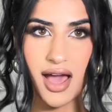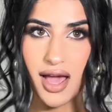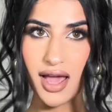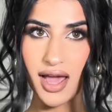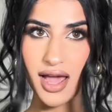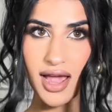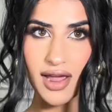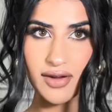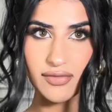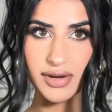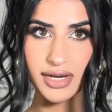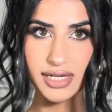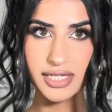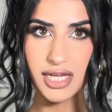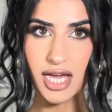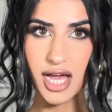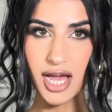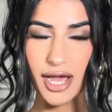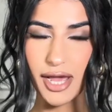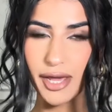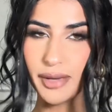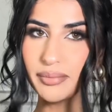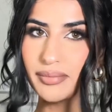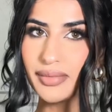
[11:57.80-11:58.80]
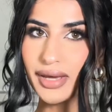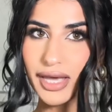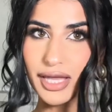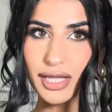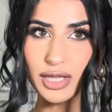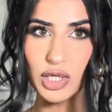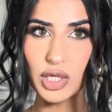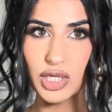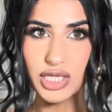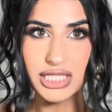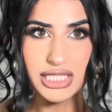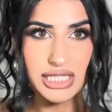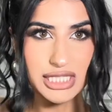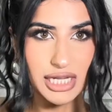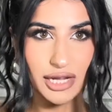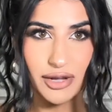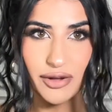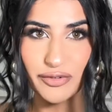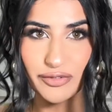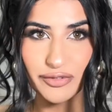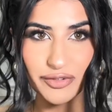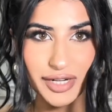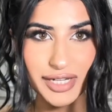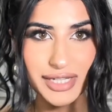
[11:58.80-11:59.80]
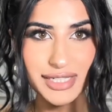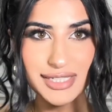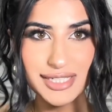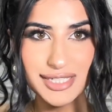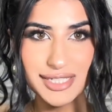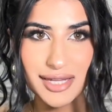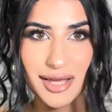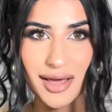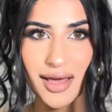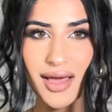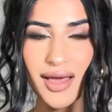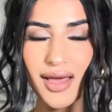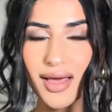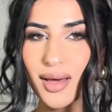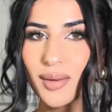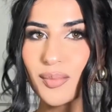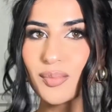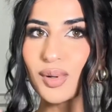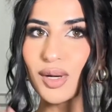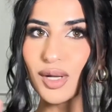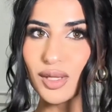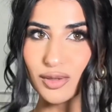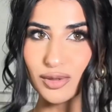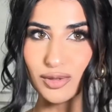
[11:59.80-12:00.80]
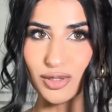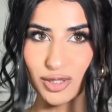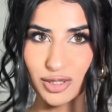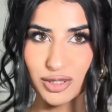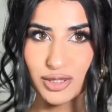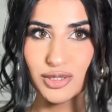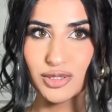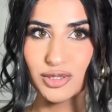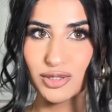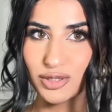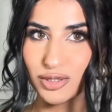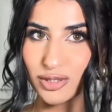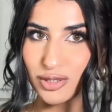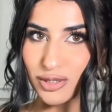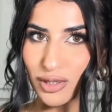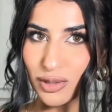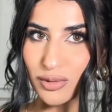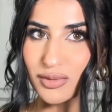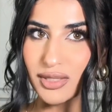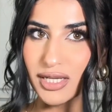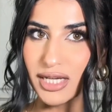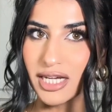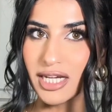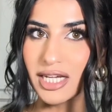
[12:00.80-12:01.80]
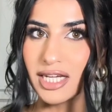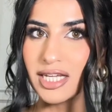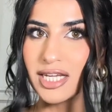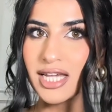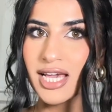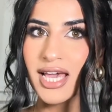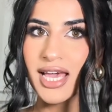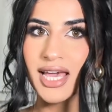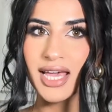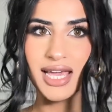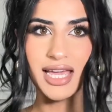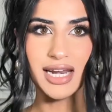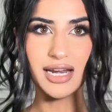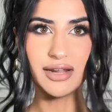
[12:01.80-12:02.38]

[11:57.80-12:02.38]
every time it looks different, but it looks so good. And